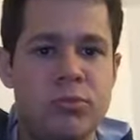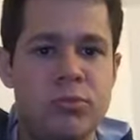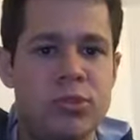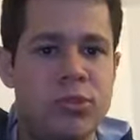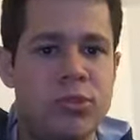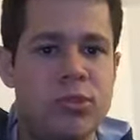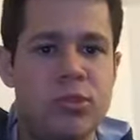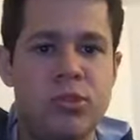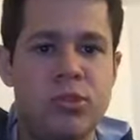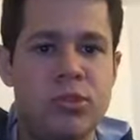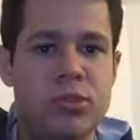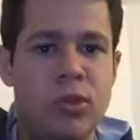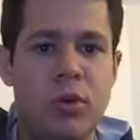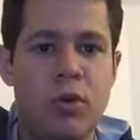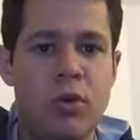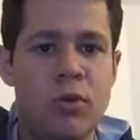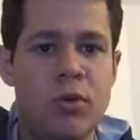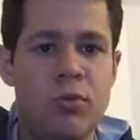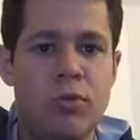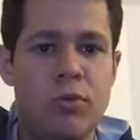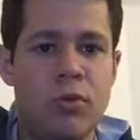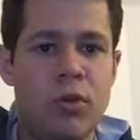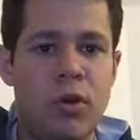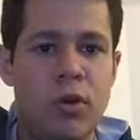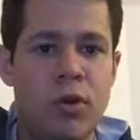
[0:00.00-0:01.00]
just
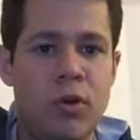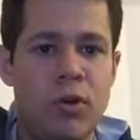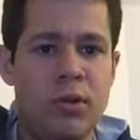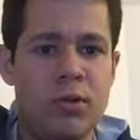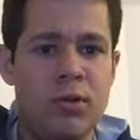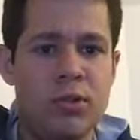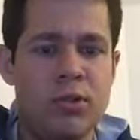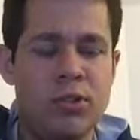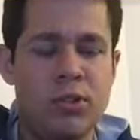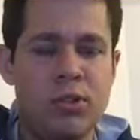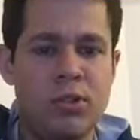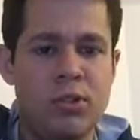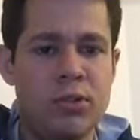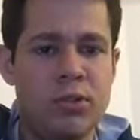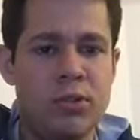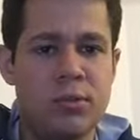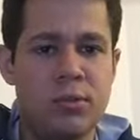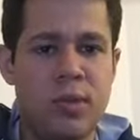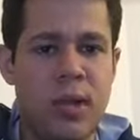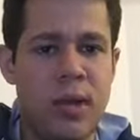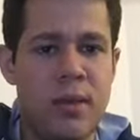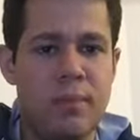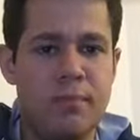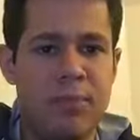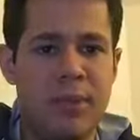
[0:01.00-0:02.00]
overall,
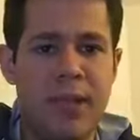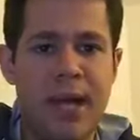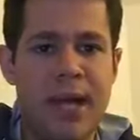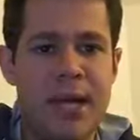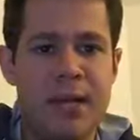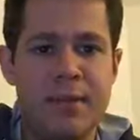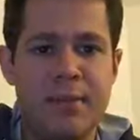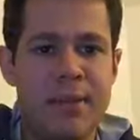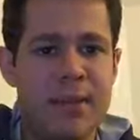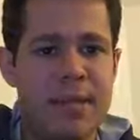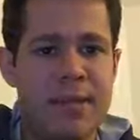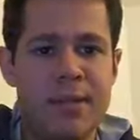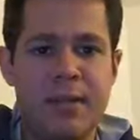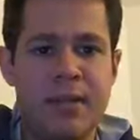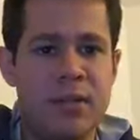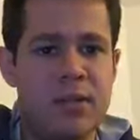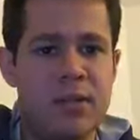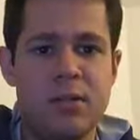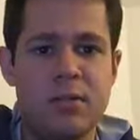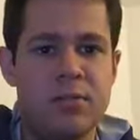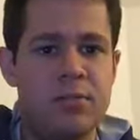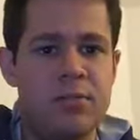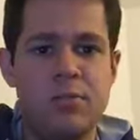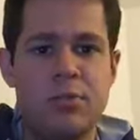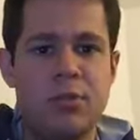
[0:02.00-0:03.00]
like Blackman,
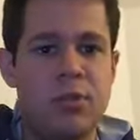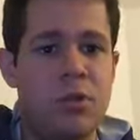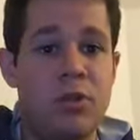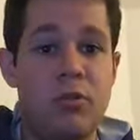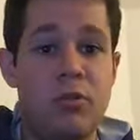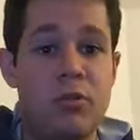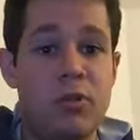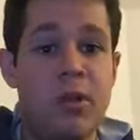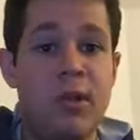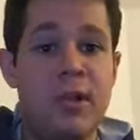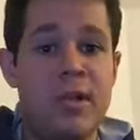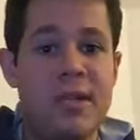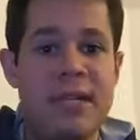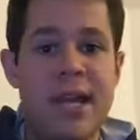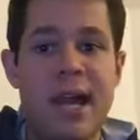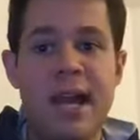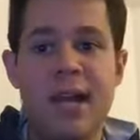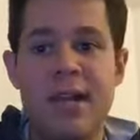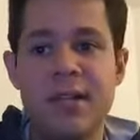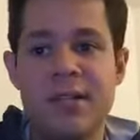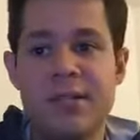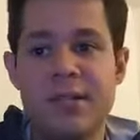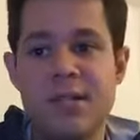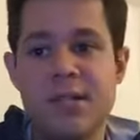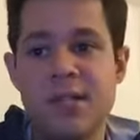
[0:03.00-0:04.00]
they're a really
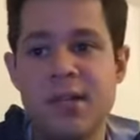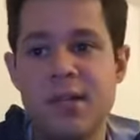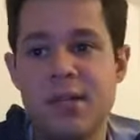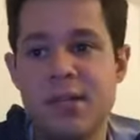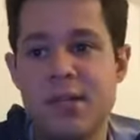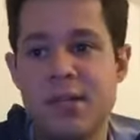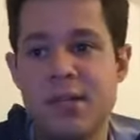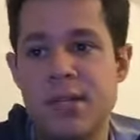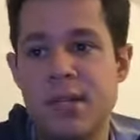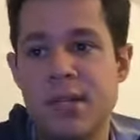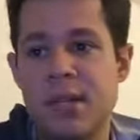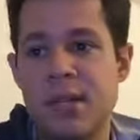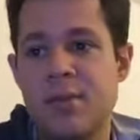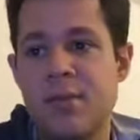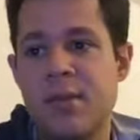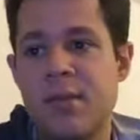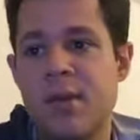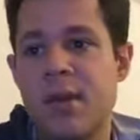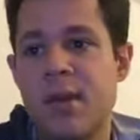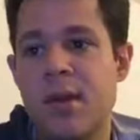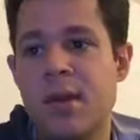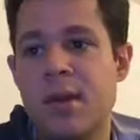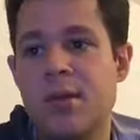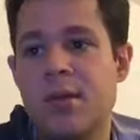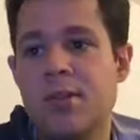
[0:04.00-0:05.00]
talented young team.
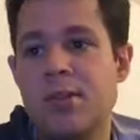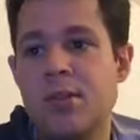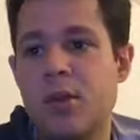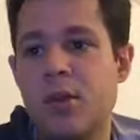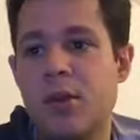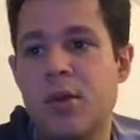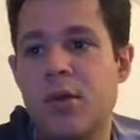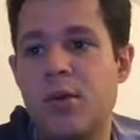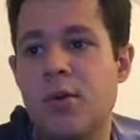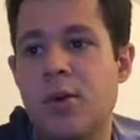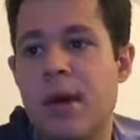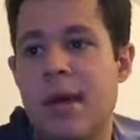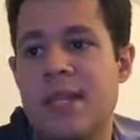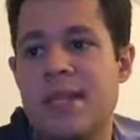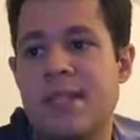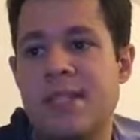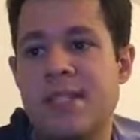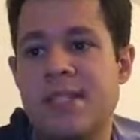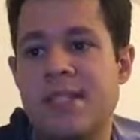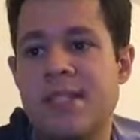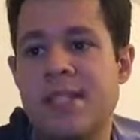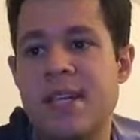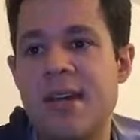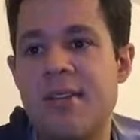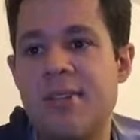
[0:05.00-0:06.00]
So I
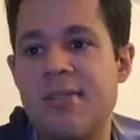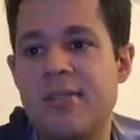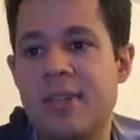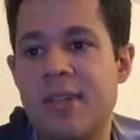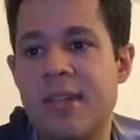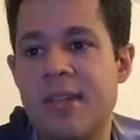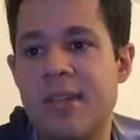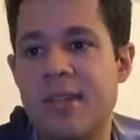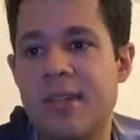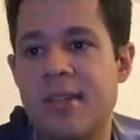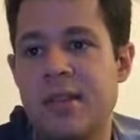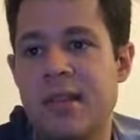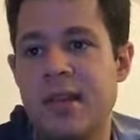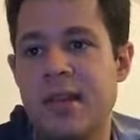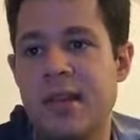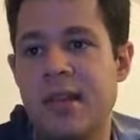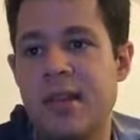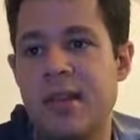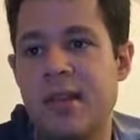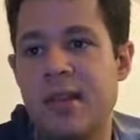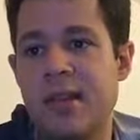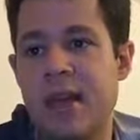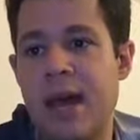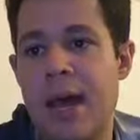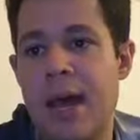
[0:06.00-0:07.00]
definitely
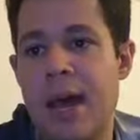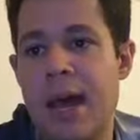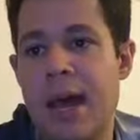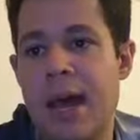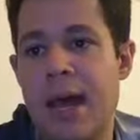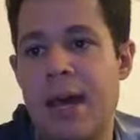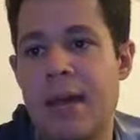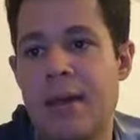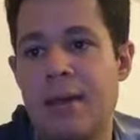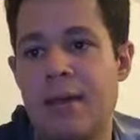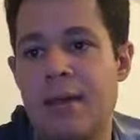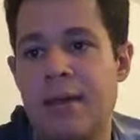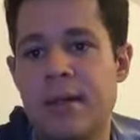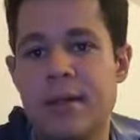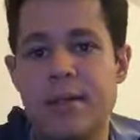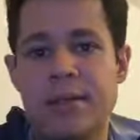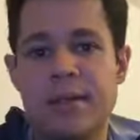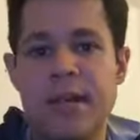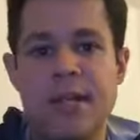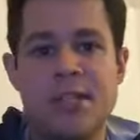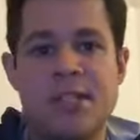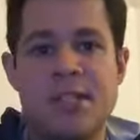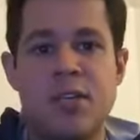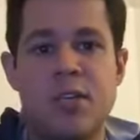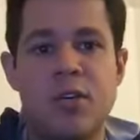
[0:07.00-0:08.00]
think that
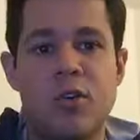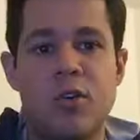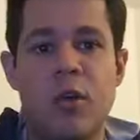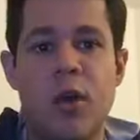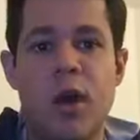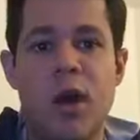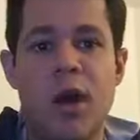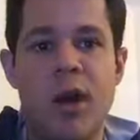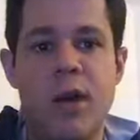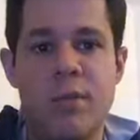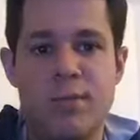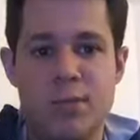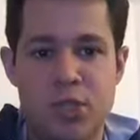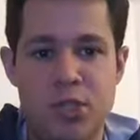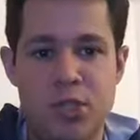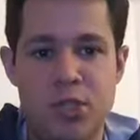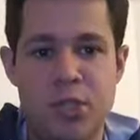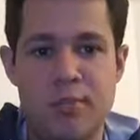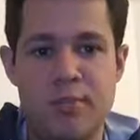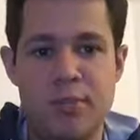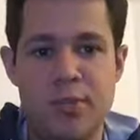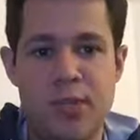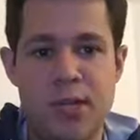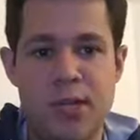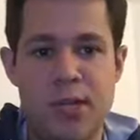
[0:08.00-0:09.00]
DeGrom
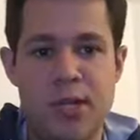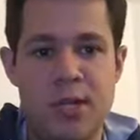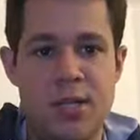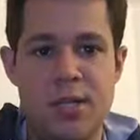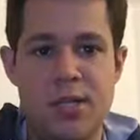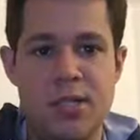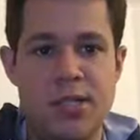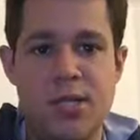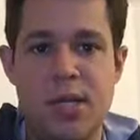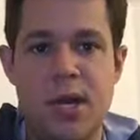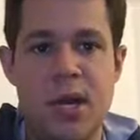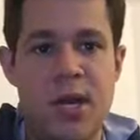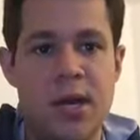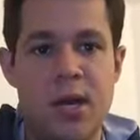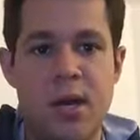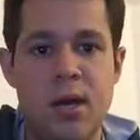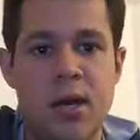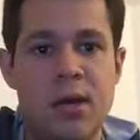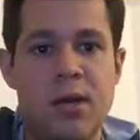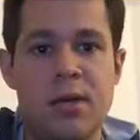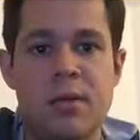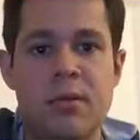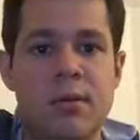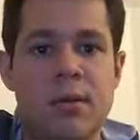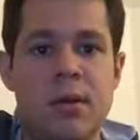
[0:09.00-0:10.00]
should be the Cy
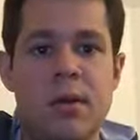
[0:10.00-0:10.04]
Young.